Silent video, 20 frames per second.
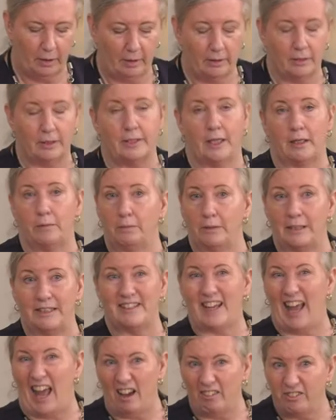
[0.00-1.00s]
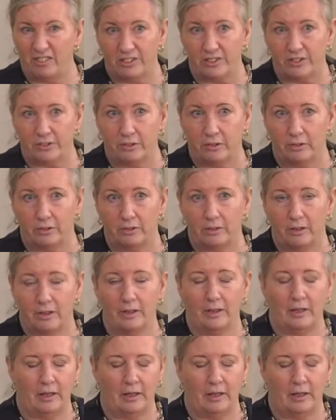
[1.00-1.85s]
they take place after school,